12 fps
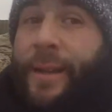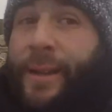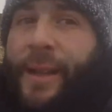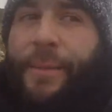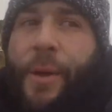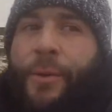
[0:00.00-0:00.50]
to
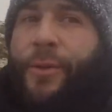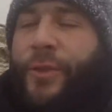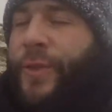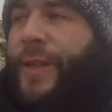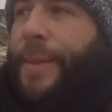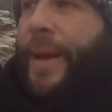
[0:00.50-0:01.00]
the mountains
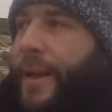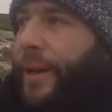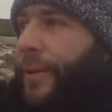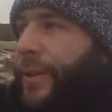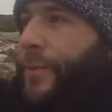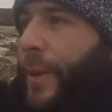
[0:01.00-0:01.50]
over in the
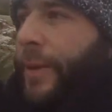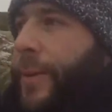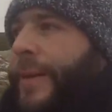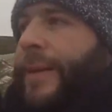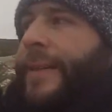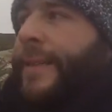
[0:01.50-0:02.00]
background as well.
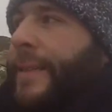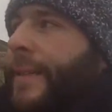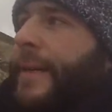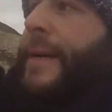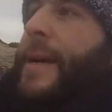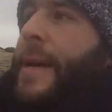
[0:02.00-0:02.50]

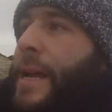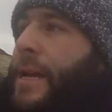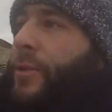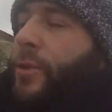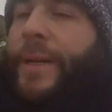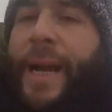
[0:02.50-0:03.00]
So we'll